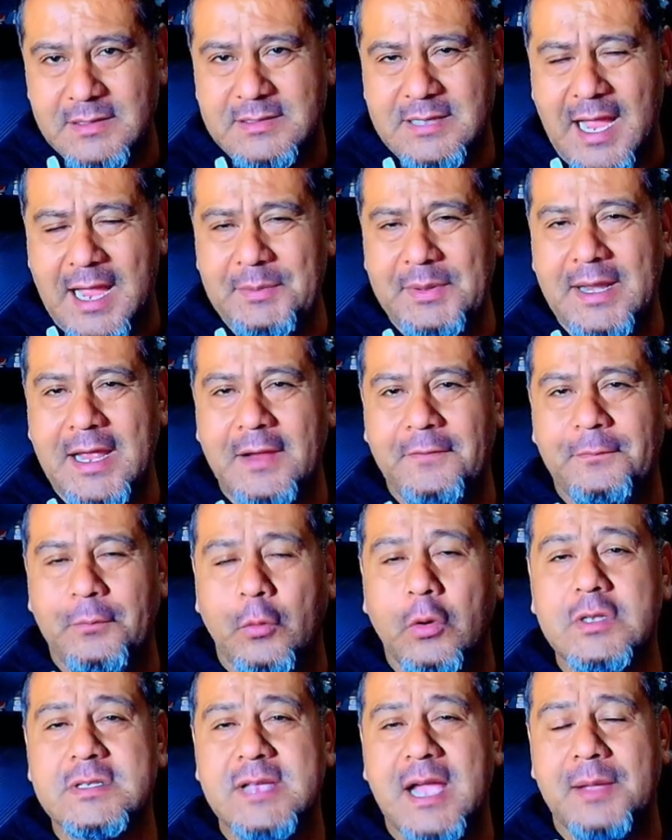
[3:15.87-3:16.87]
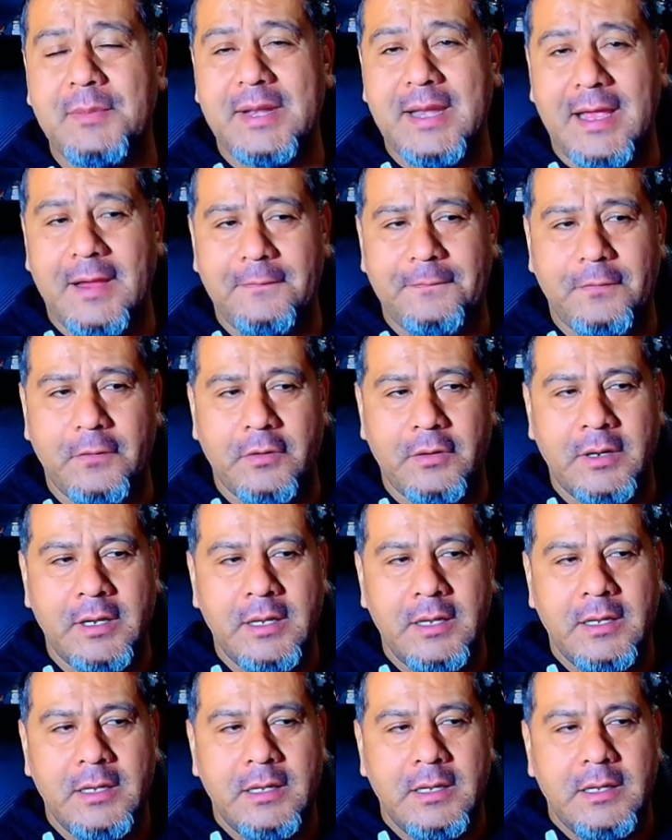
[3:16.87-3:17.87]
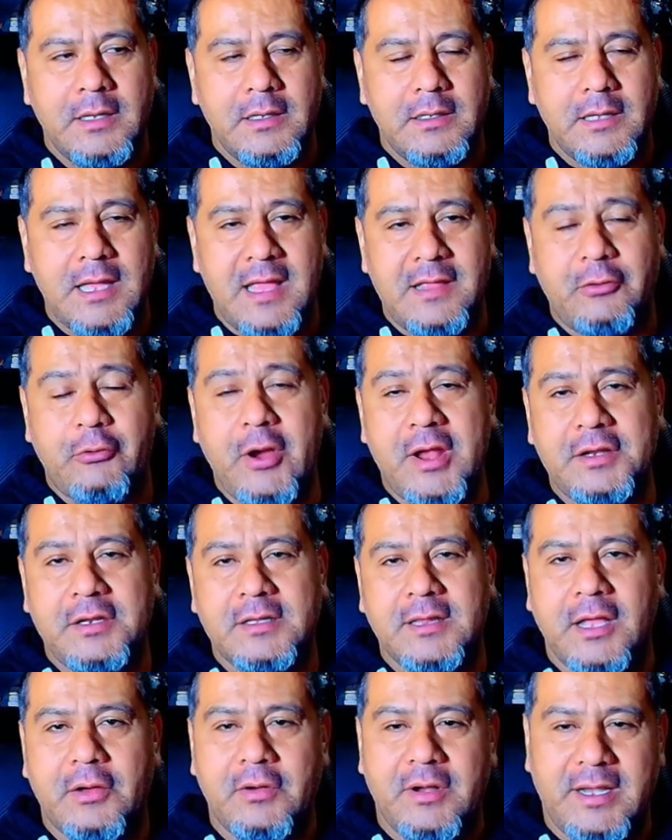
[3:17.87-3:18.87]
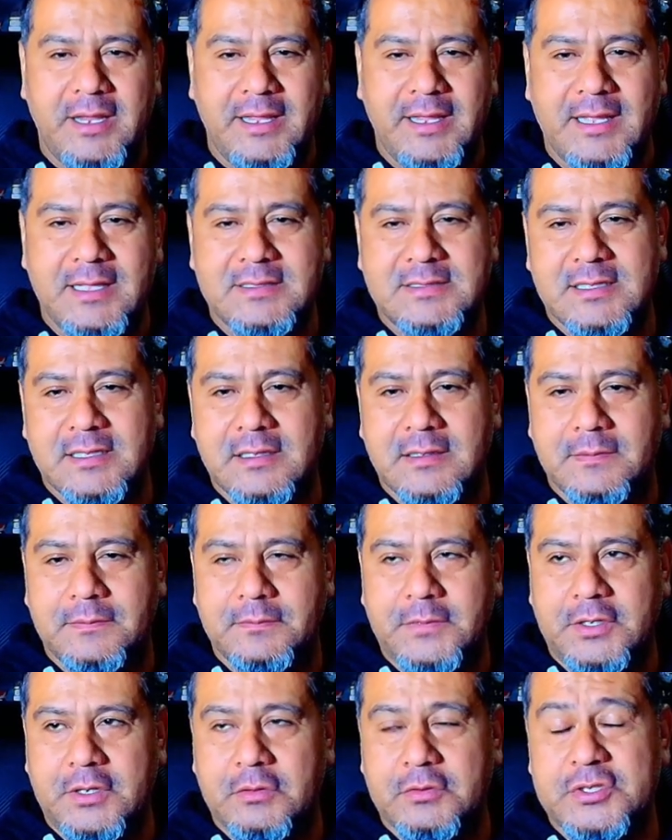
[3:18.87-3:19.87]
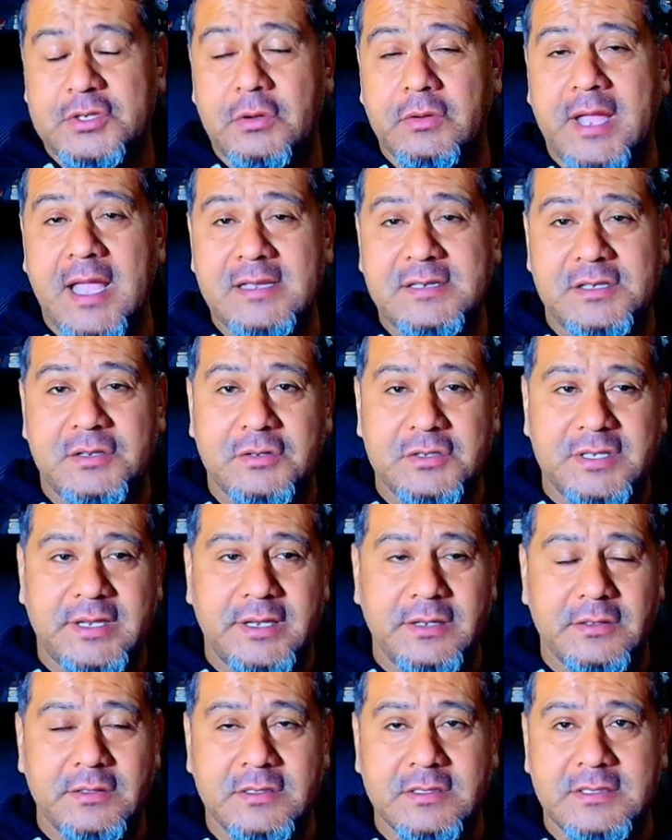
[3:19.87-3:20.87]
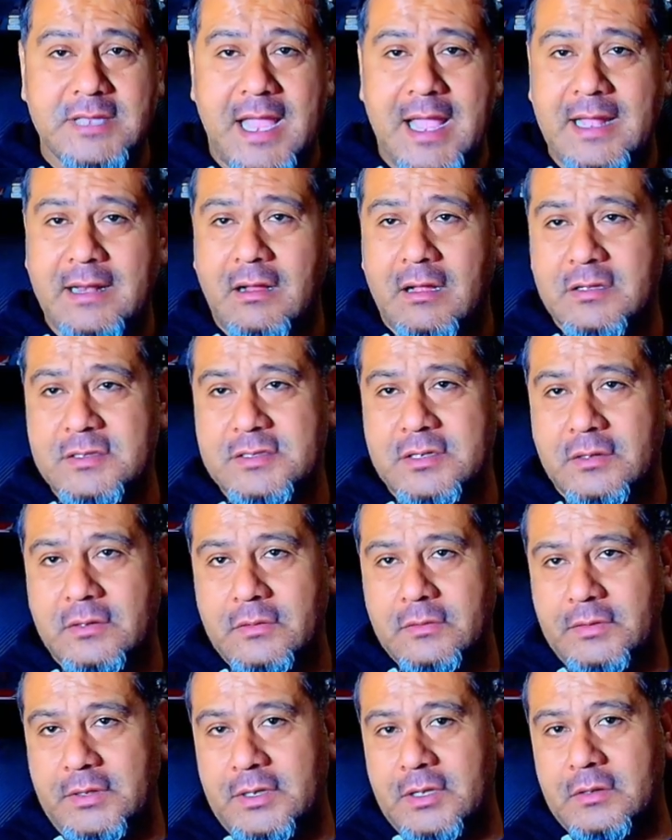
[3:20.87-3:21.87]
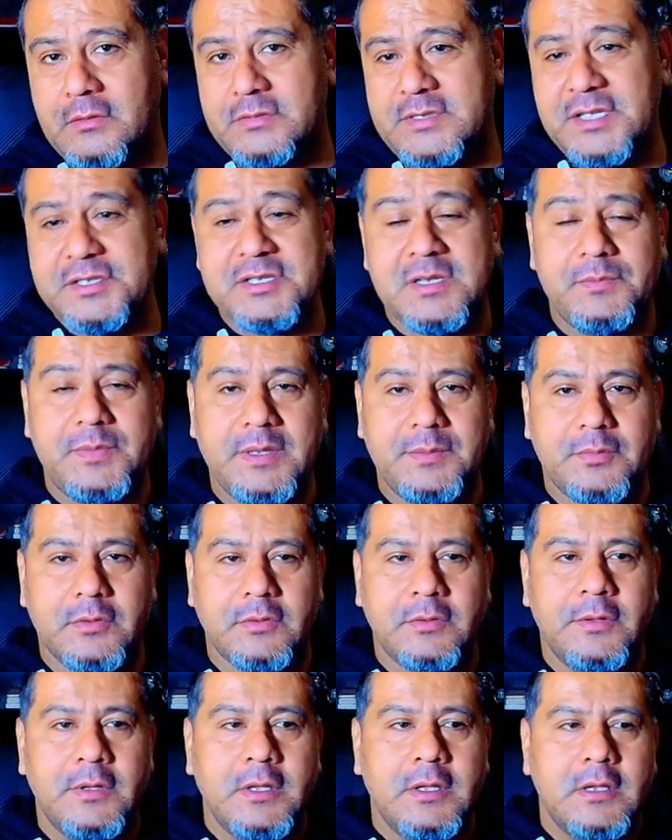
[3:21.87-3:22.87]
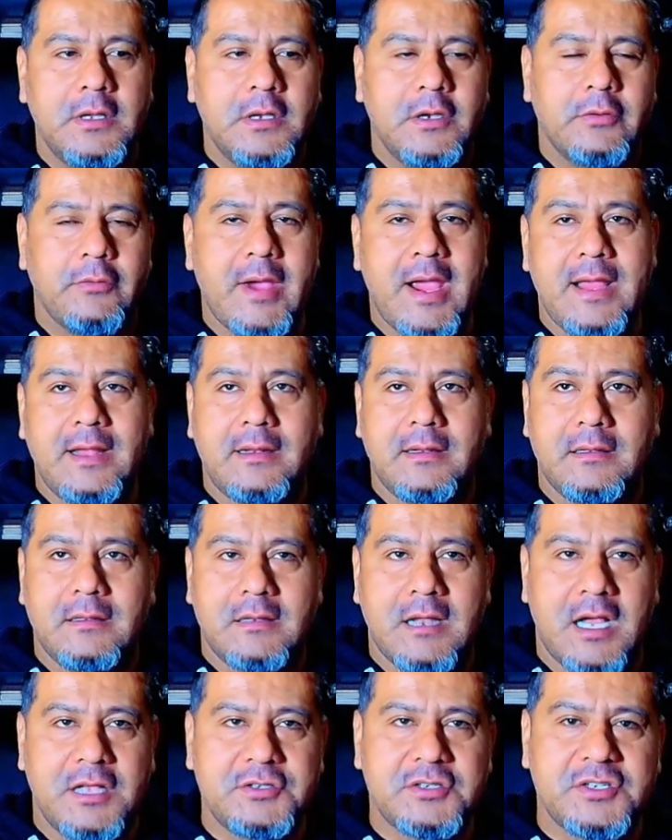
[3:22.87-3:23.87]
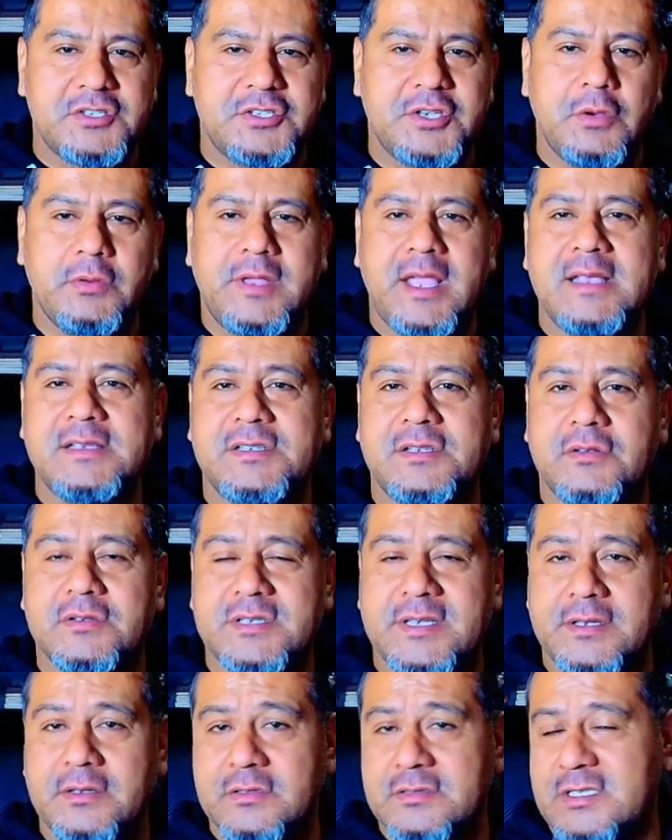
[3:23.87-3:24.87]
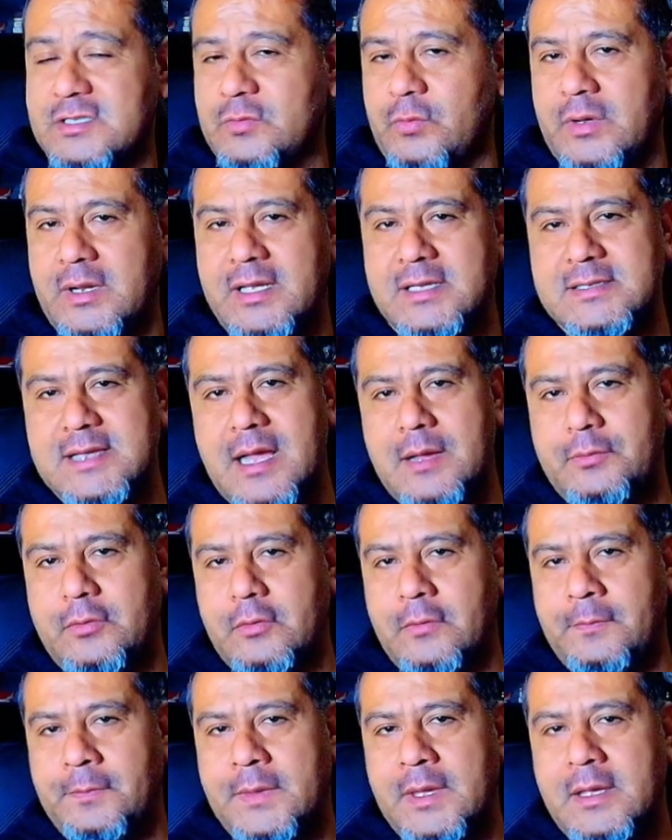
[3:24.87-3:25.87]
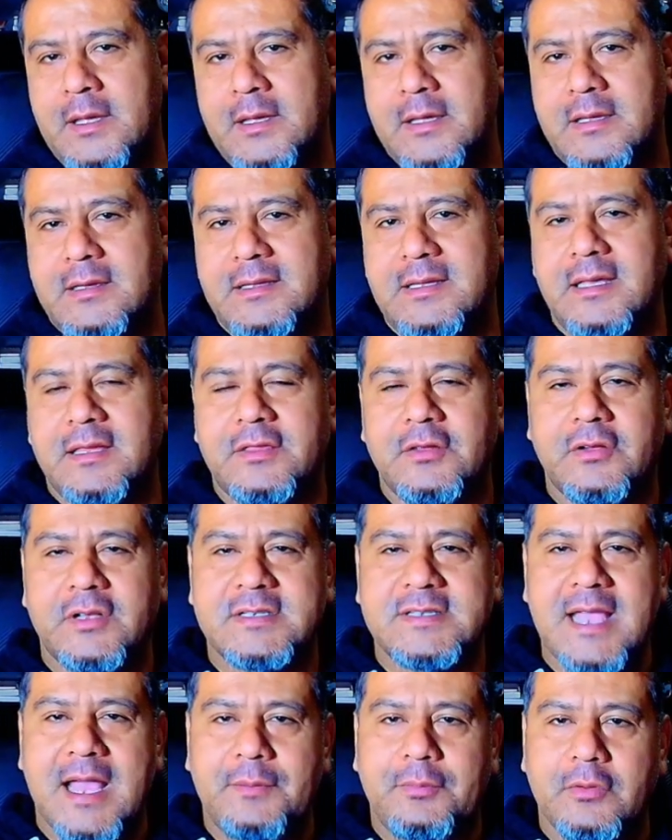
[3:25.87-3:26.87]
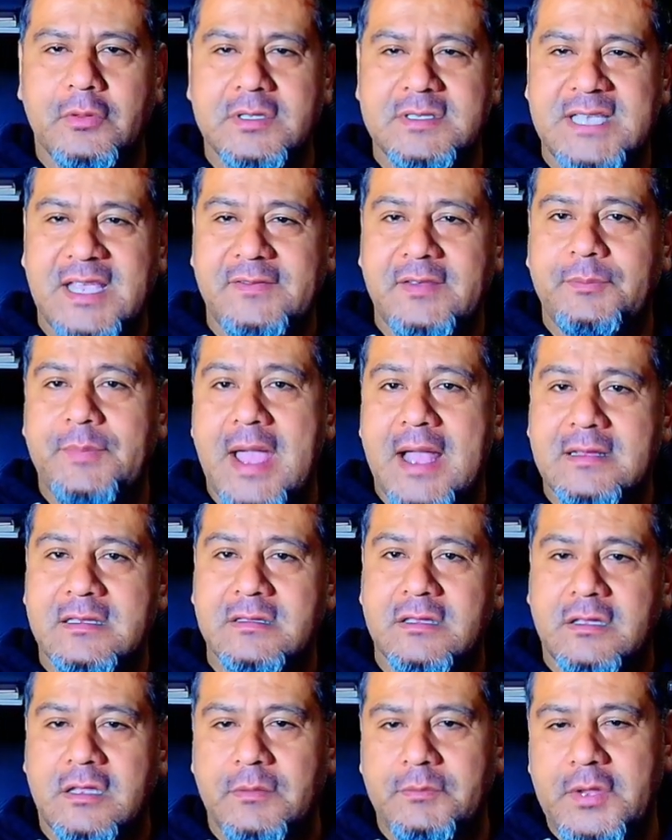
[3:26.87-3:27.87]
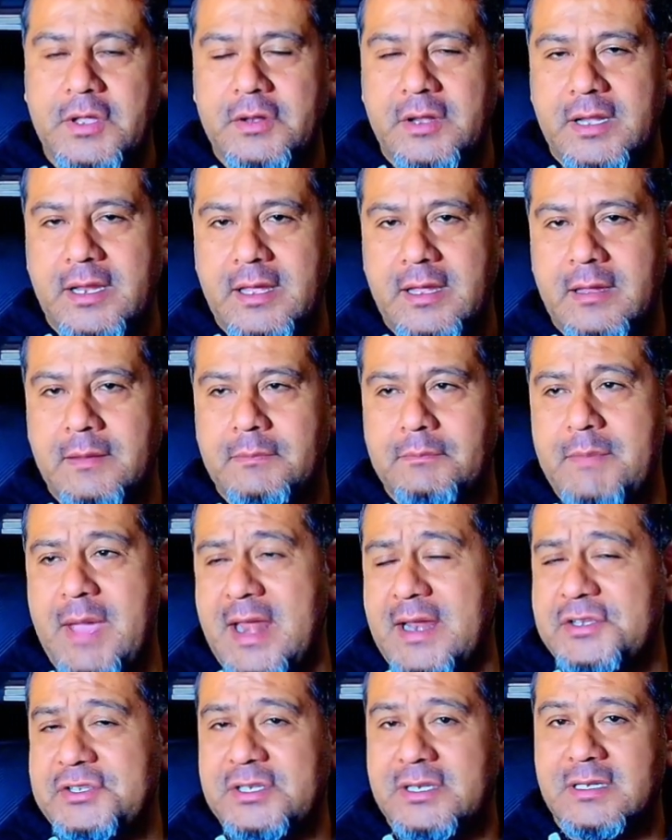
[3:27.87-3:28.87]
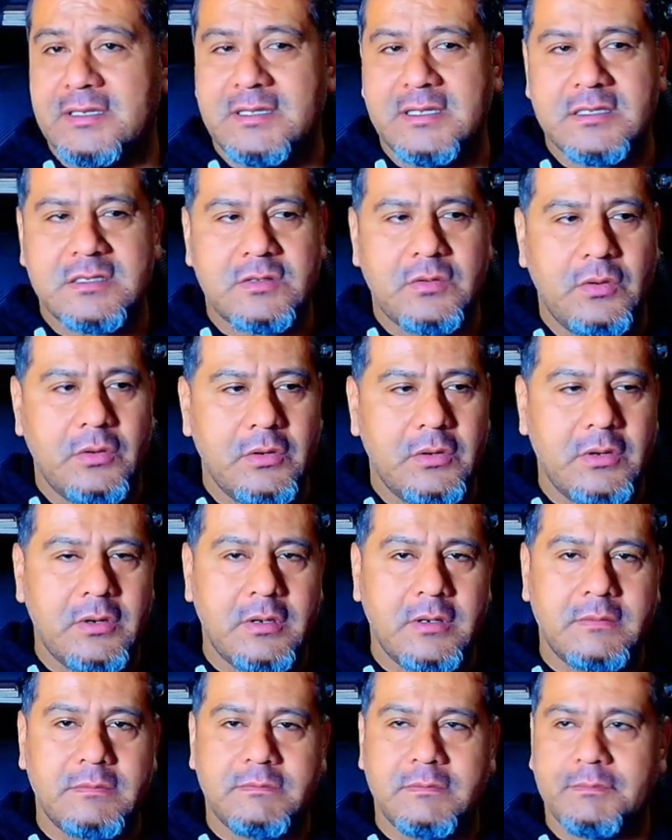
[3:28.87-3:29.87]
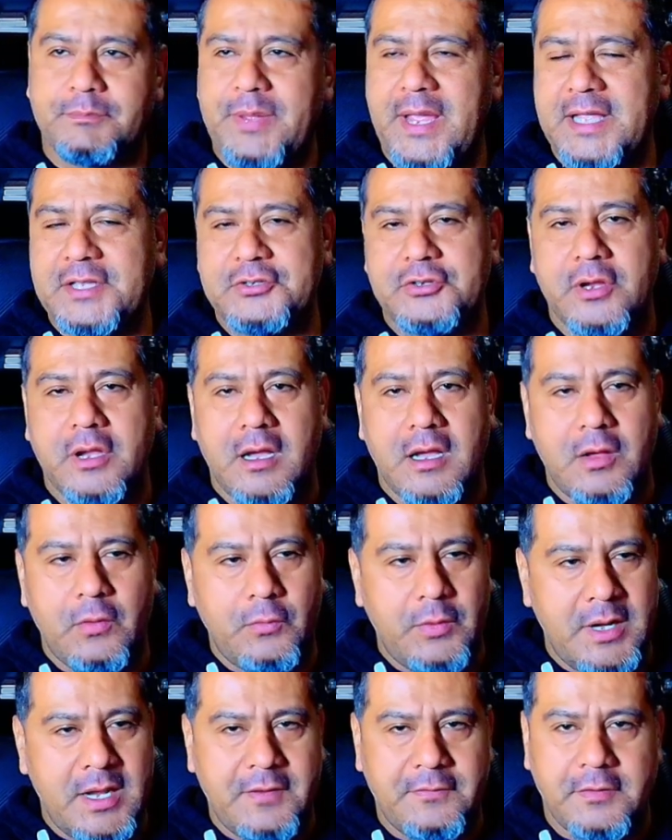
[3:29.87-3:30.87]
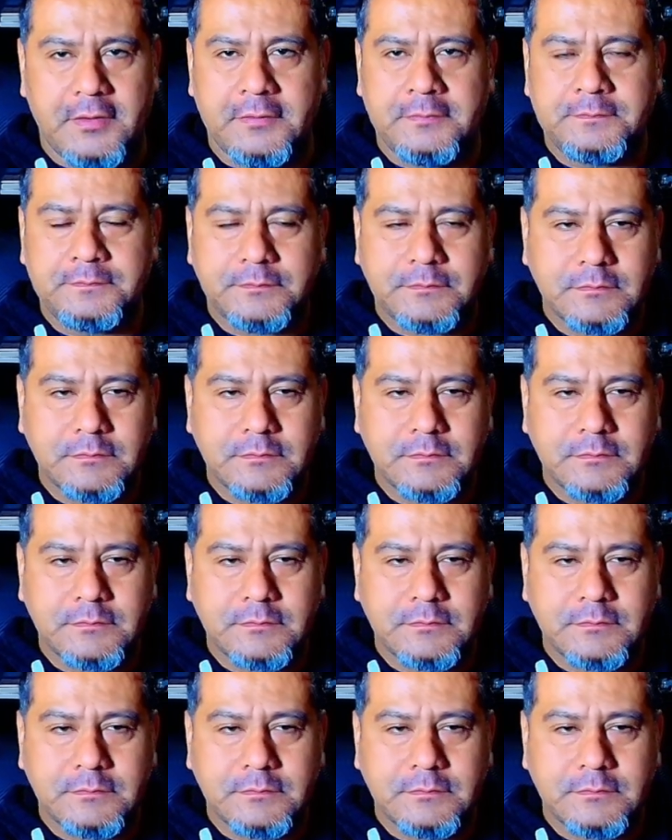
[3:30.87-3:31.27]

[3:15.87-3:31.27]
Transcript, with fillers: time and effort, more time and effort and granularity into, you know, showcasing your skills and also, you know, teaching people right? Not just showcasing your skills is one example. The other example is giving back to the community, managing a Discord, Patreon, whatever.